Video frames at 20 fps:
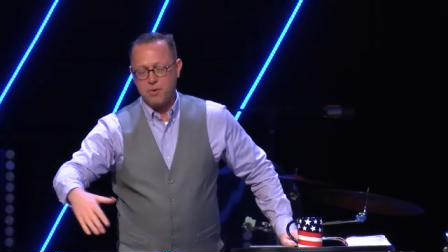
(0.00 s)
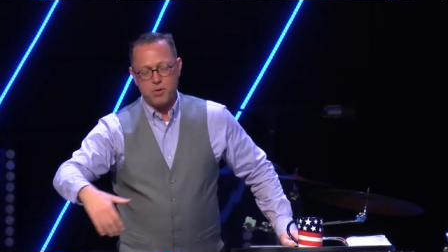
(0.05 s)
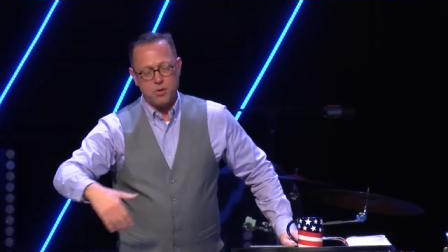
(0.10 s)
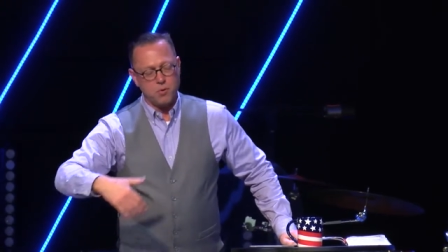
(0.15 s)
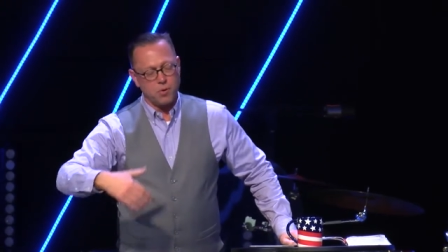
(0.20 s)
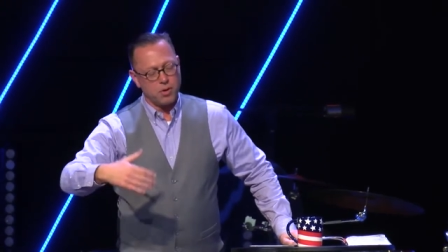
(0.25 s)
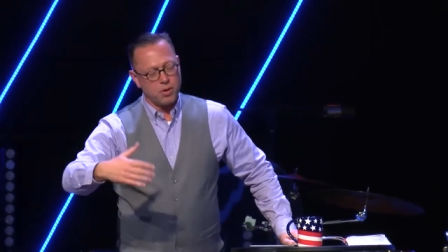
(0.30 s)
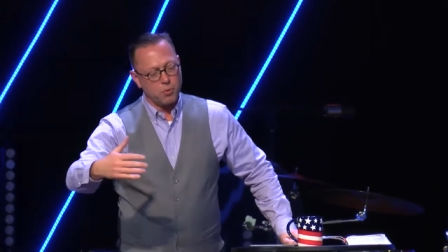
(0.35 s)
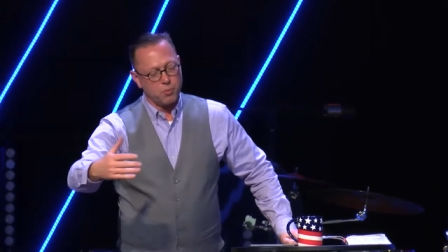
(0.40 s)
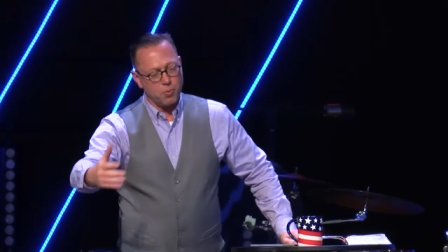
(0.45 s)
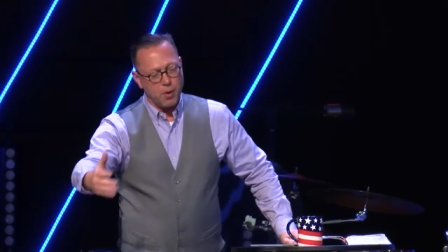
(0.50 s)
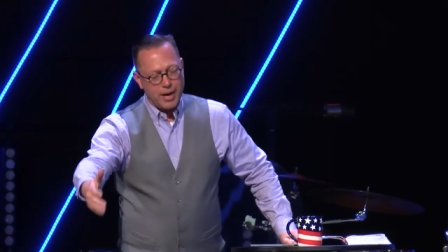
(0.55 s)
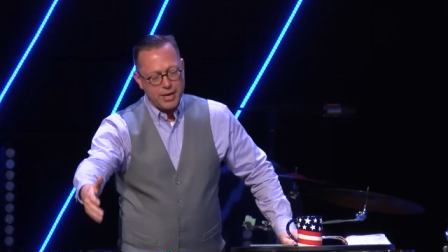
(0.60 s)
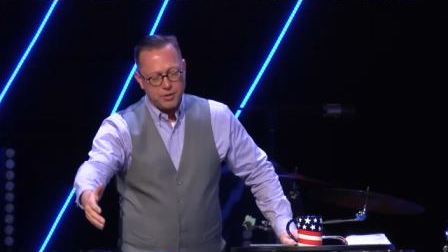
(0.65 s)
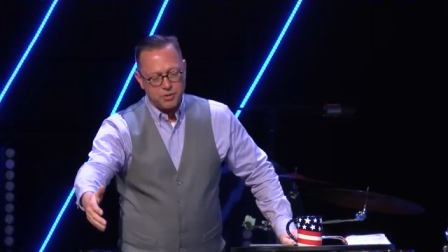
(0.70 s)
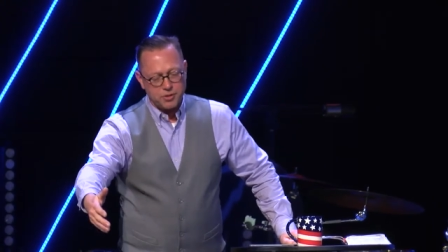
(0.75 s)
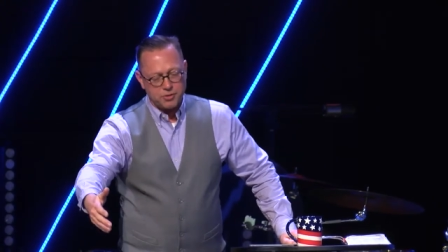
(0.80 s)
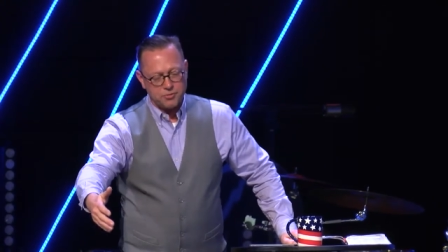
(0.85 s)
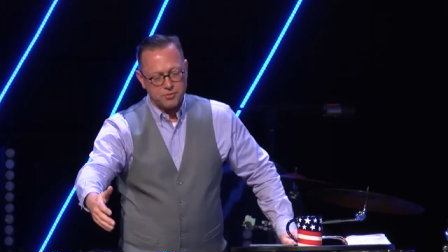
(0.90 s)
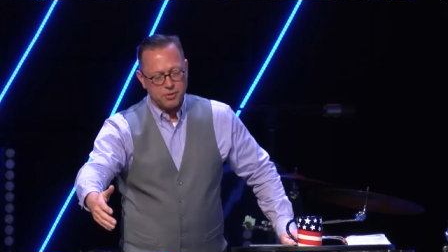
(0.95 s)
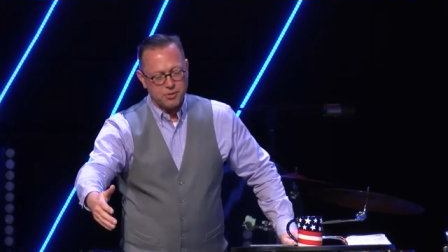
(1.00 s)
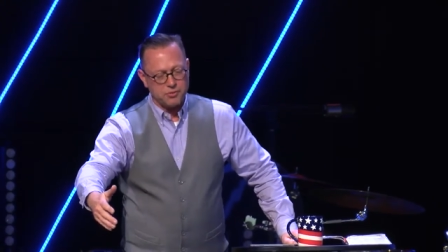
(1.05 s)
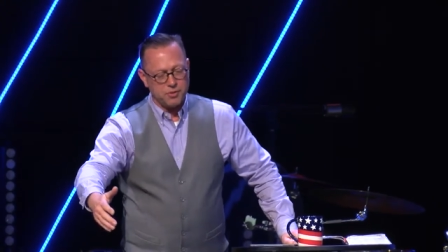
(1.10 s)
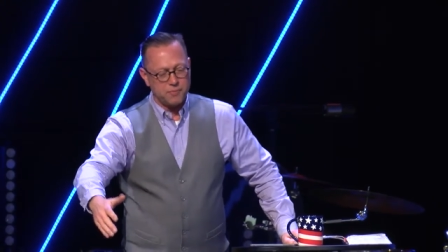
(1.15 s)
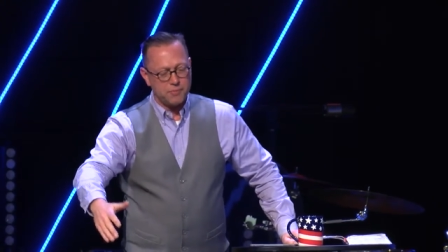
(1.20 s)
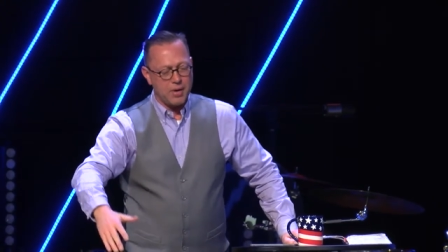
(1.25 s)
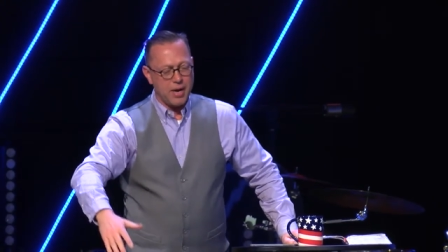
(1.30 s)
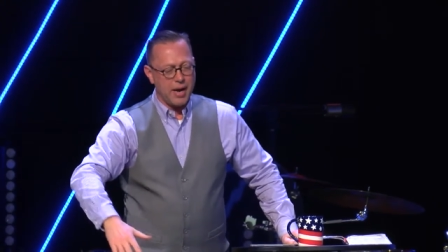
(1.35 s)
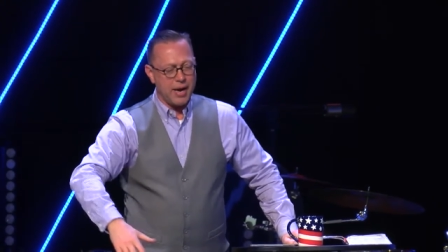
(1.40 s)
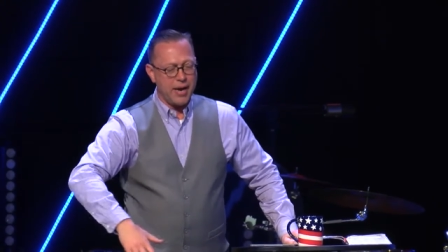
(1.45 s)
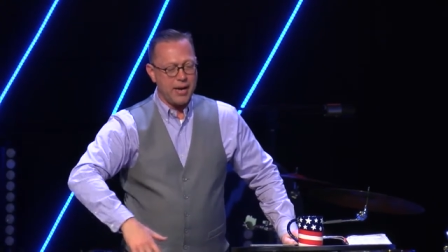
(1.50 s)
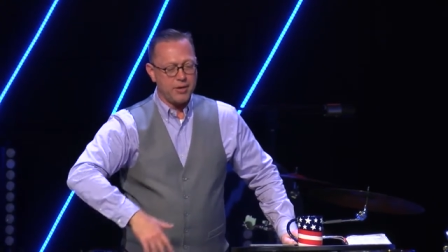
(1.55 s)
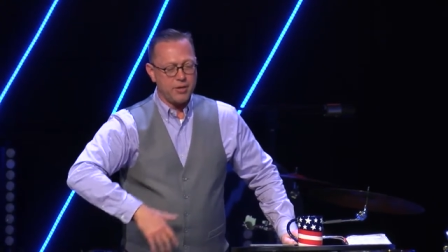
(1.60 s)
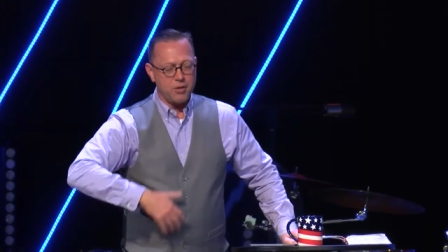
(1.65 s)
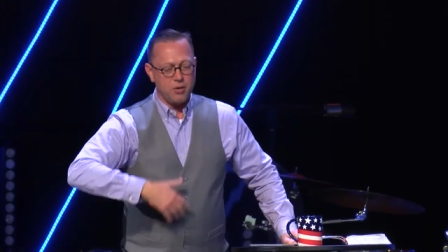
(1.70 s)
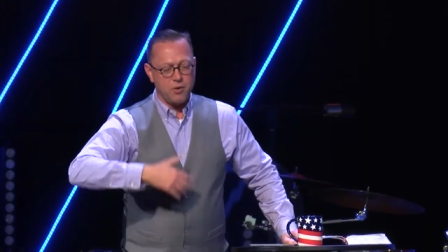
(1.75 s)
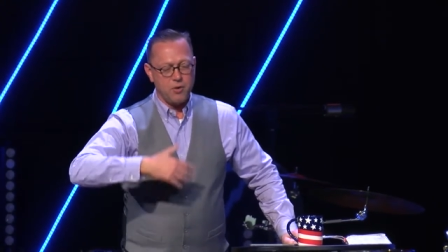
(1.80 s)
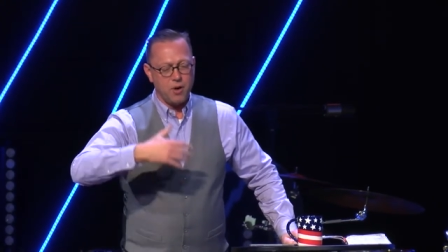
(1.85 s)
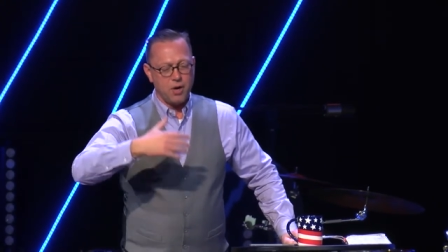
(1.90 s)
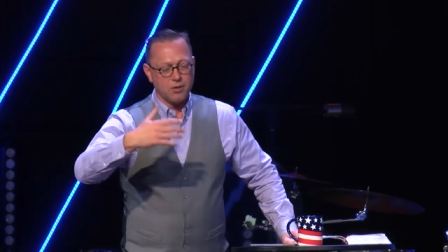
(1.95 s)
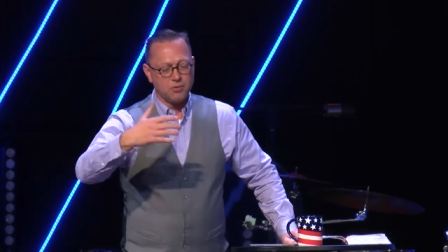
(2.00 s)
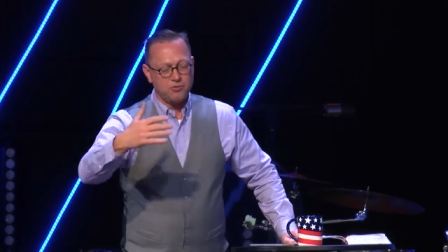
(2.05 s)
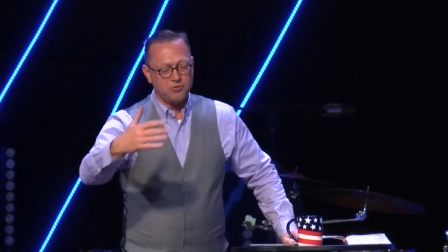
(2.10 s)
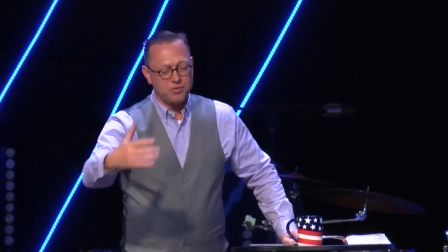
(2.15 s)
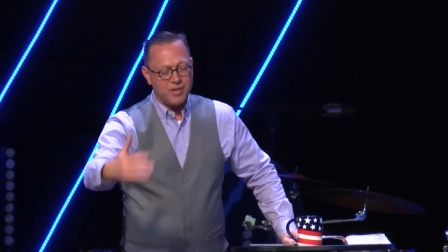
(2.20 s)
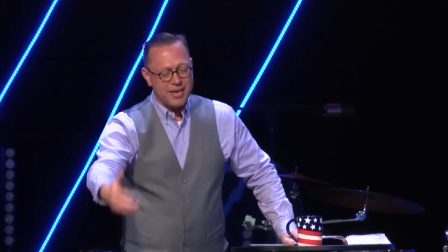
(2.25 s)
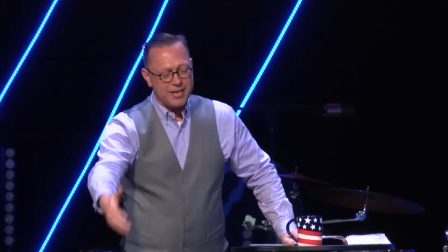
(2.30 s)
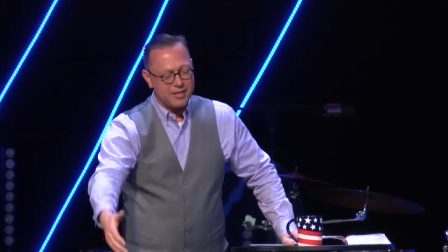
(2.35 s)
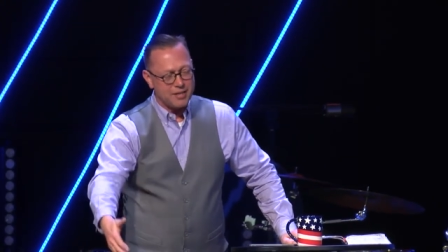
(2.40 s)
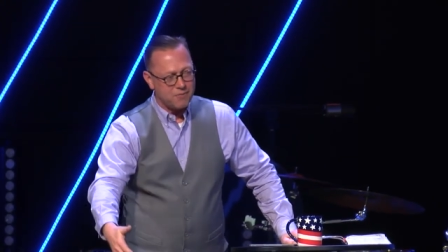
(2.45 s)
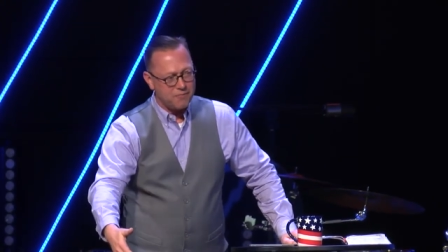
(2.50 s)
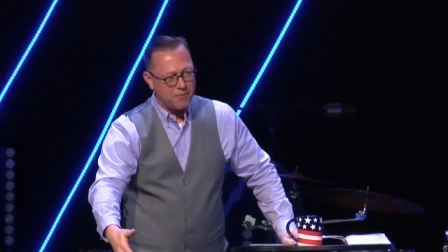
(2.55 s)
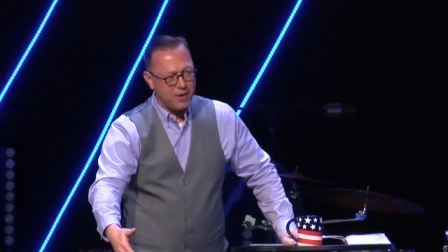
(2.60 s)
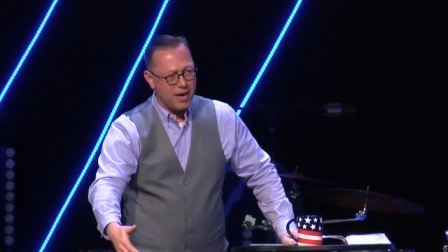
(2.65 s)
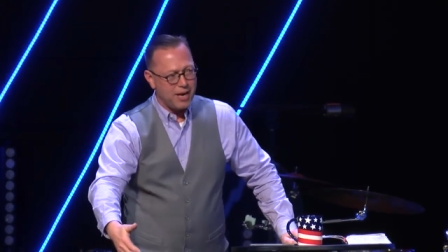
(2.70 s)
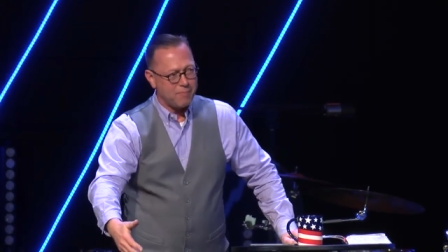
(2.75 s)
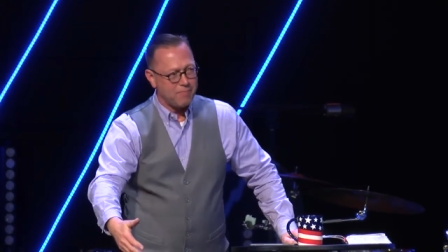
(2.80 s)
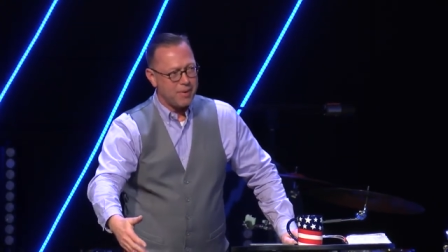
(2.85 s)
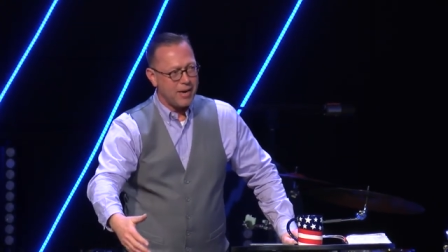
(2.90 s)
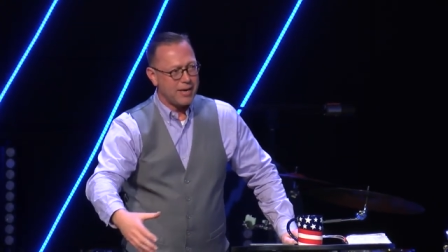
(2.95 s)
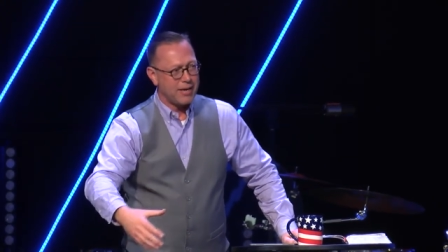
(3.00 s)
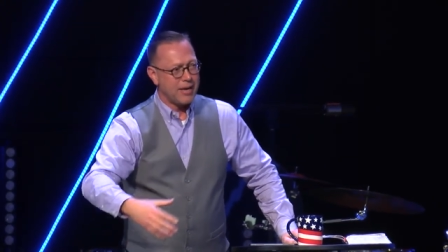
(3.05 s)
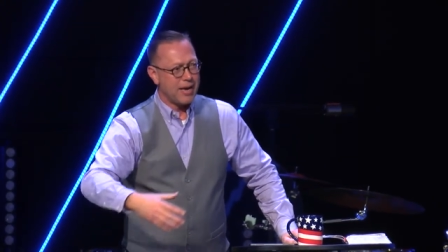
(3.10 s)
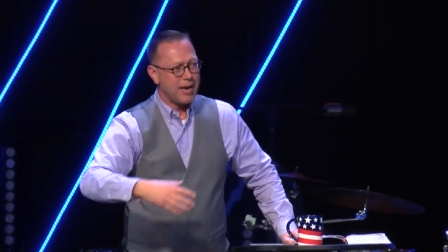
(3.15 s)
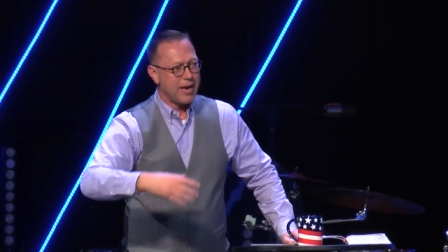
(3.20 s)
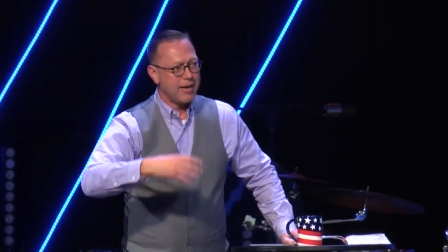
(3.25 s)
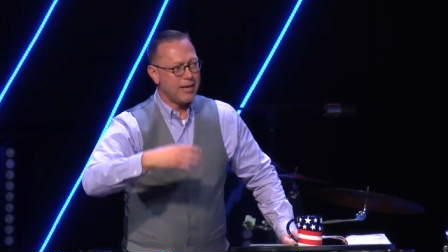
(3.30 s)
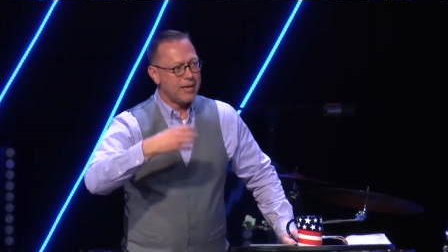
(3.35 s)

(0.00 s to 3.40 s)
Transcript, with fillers: You are the righteousness of God, you are sanctified by God.